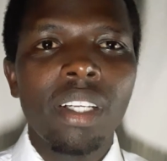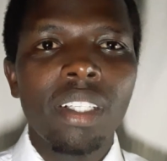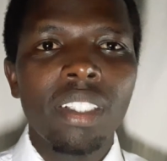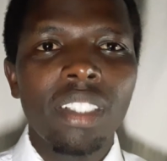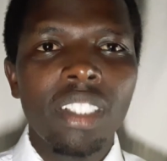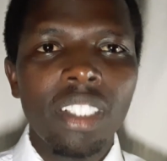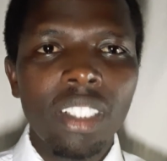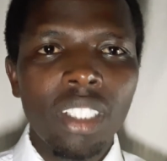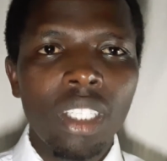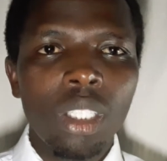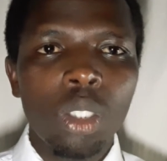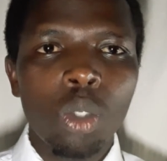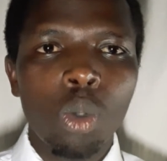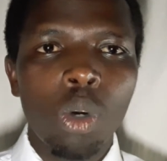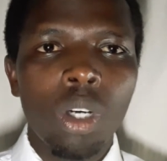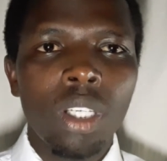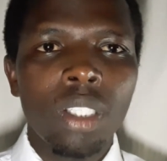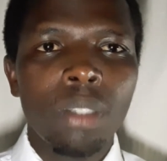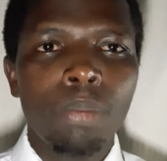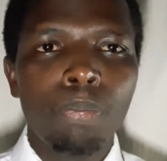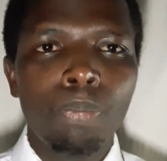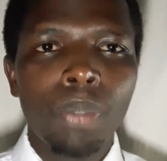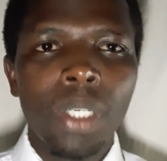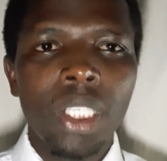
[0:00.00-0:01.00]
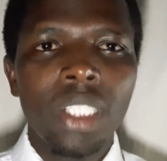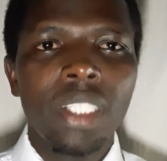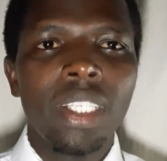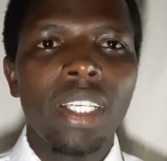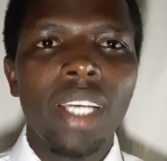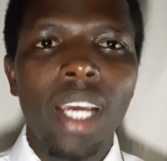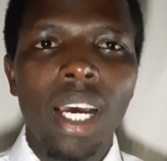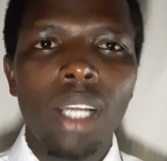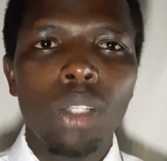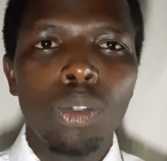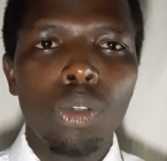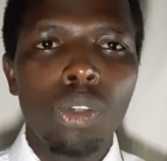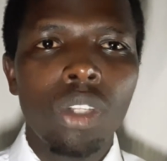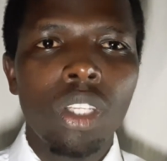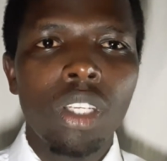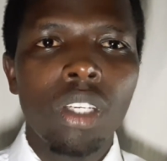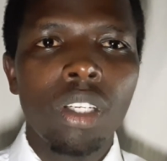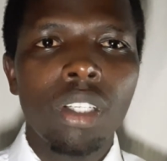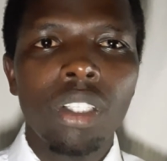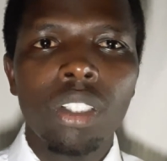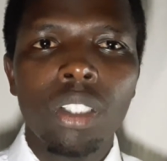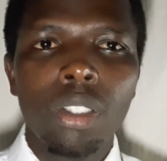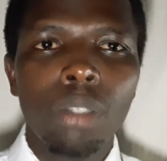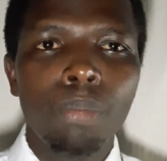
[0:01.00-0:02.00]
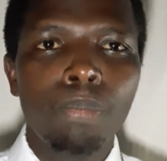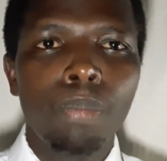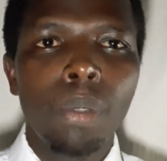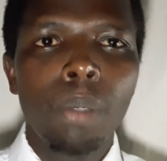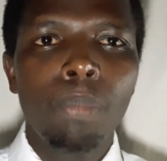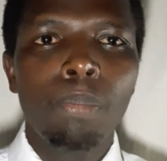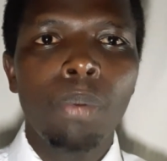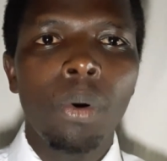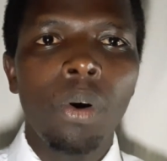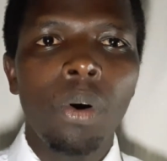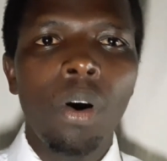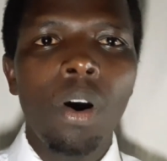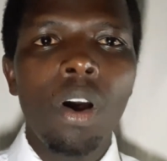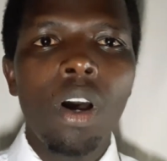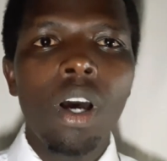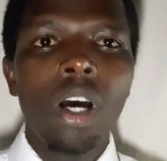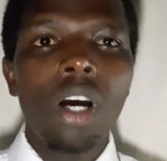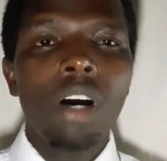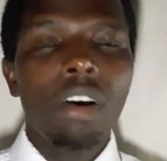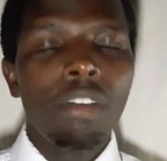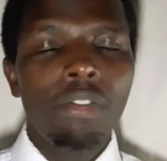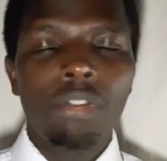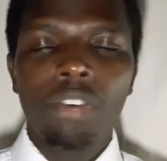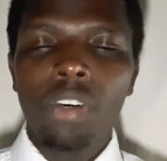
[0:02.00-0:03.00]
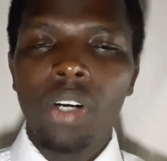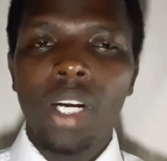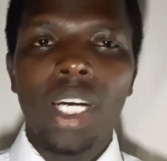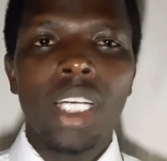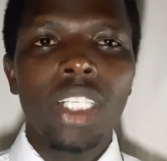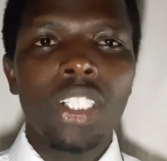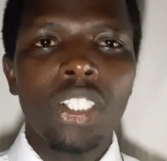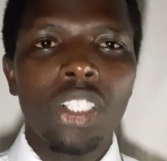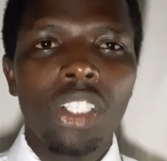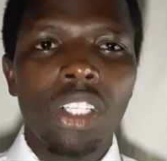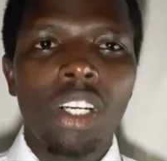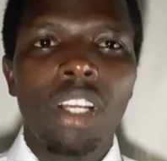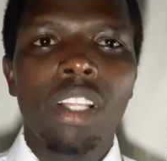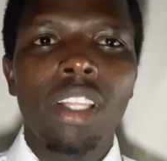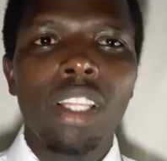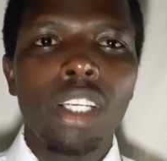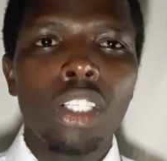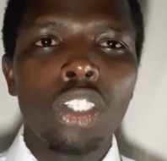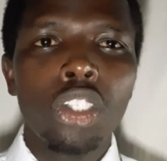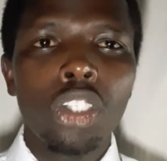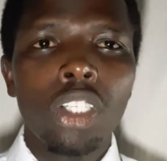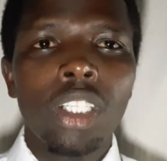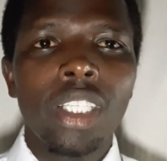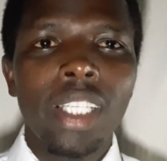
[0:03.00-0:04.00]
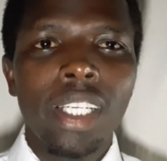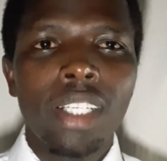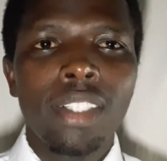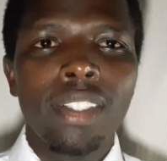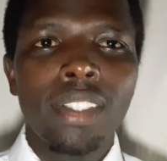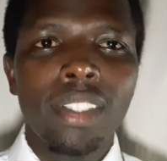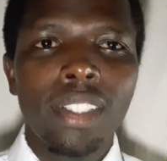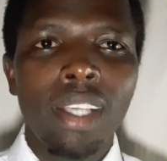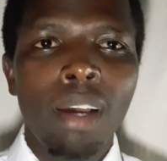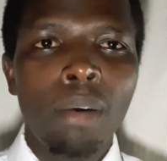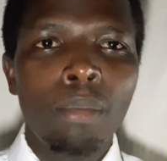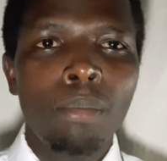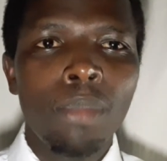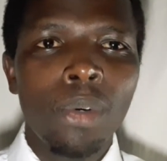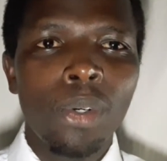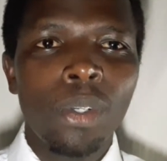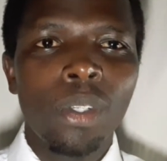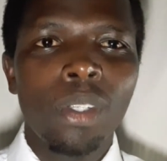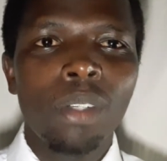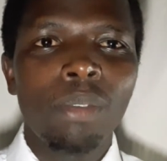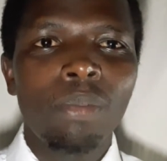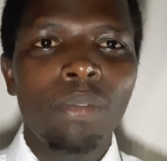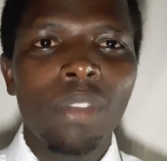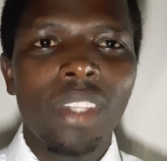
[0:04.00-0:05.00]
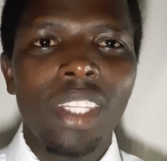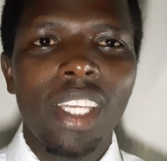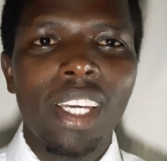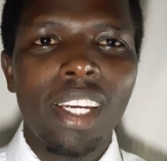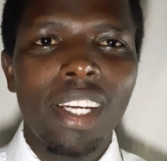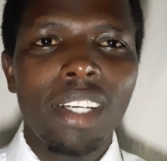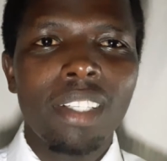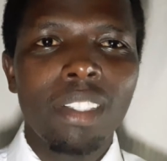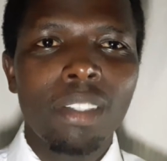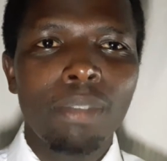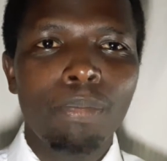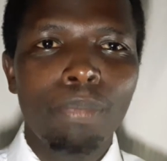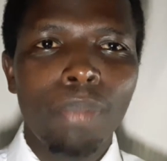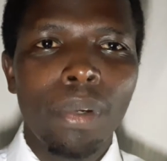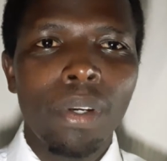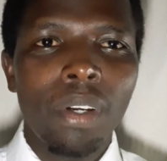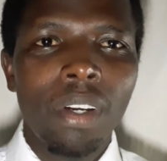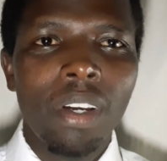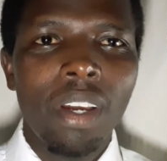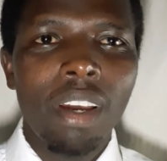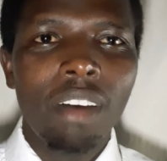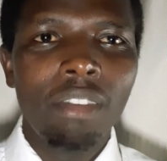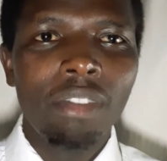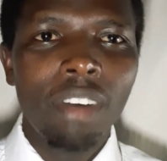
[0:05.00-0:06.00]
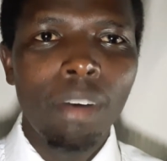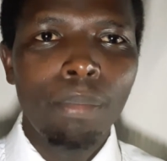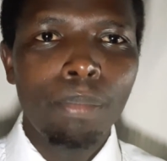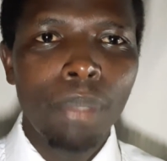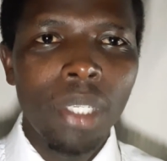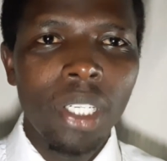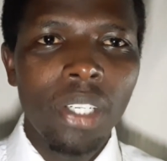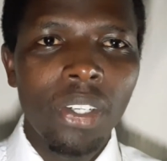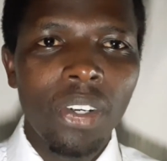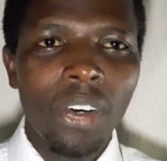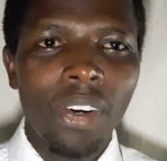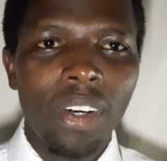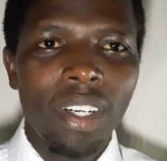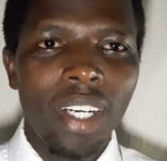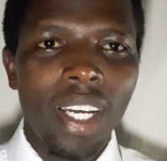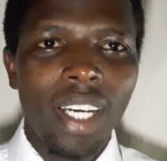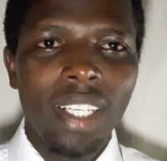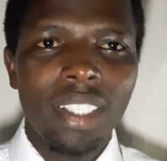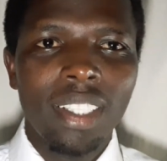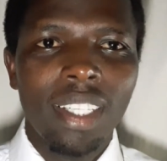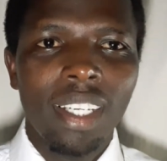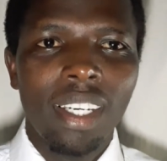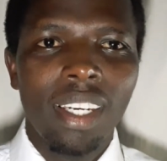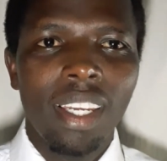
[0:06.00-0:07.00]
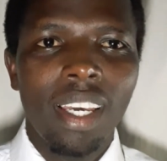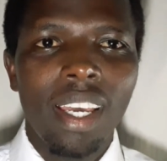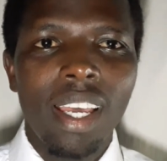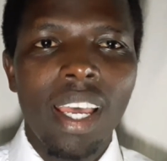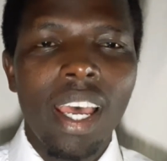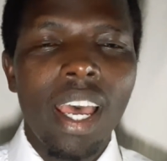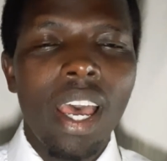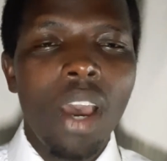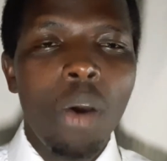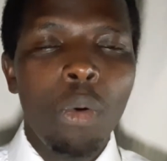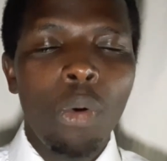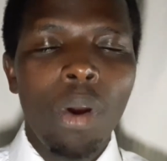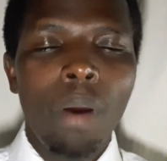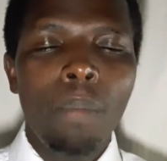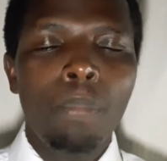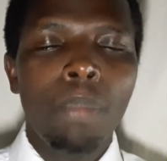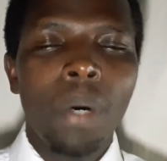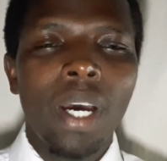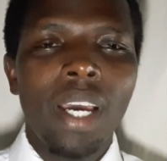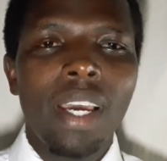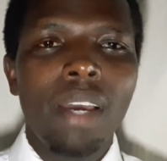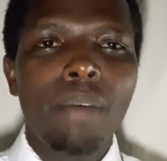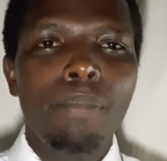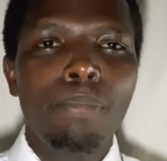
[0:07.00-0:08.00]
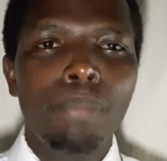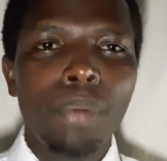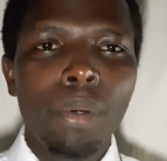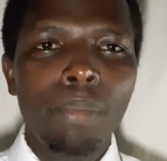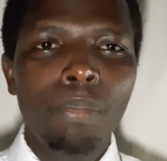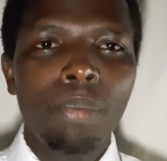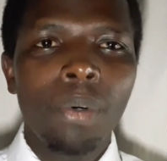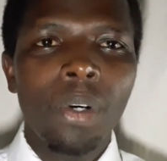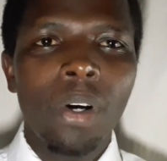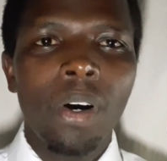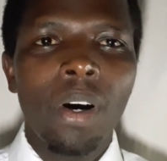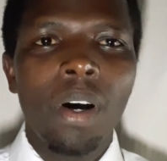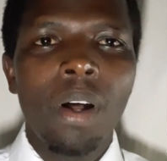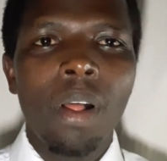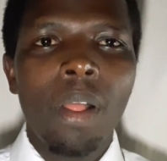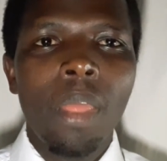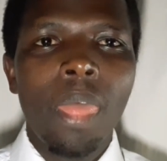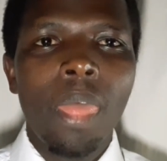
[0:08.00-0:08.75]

Jesus was preaching unto these people for the shortest sermon that has ever been conducted, whereby people